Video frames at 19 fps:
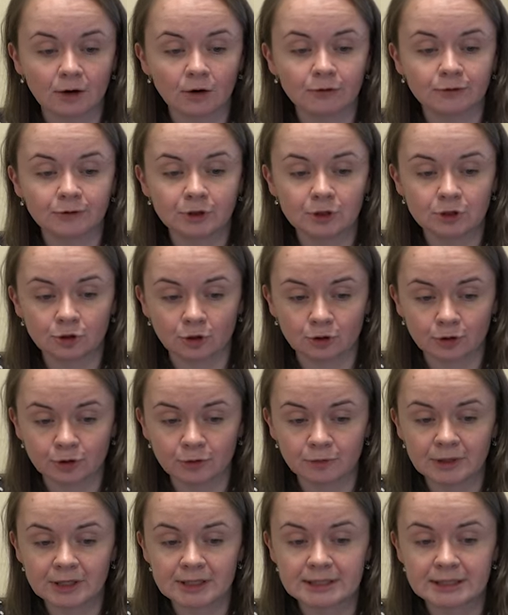of the
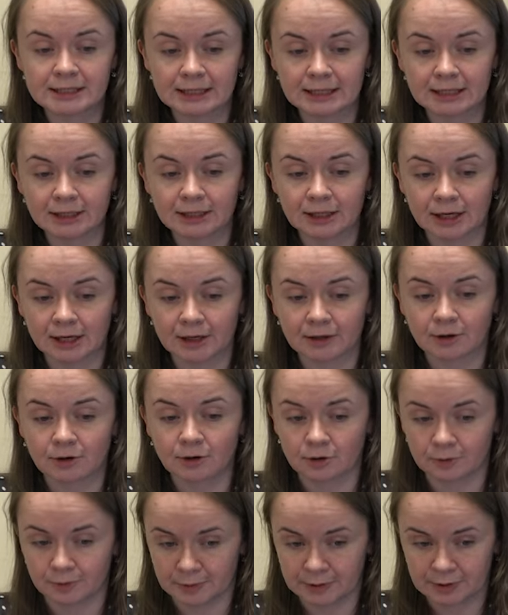documents in a
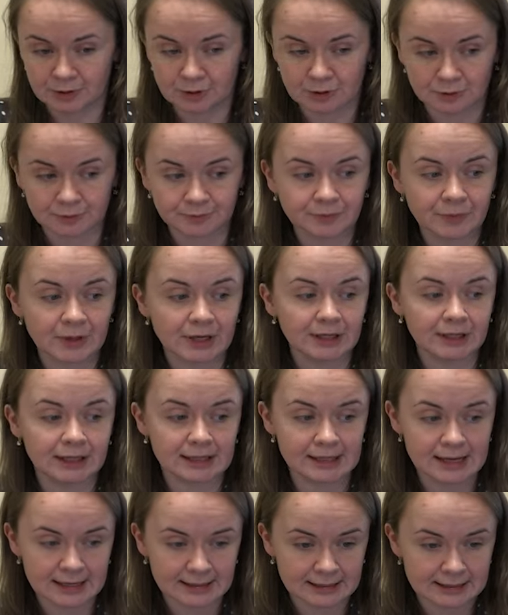corpus, in
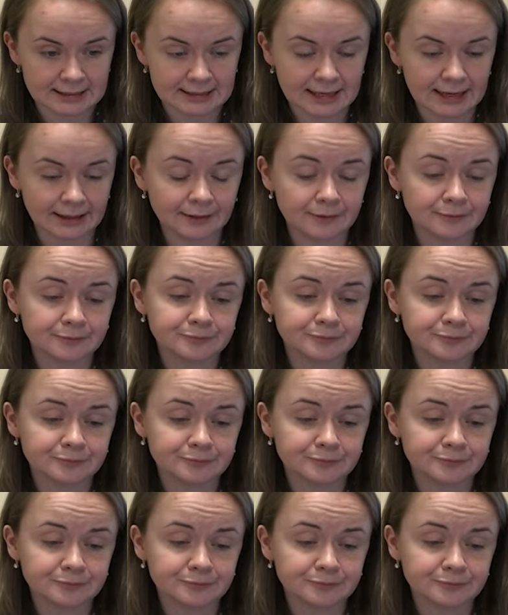a data set.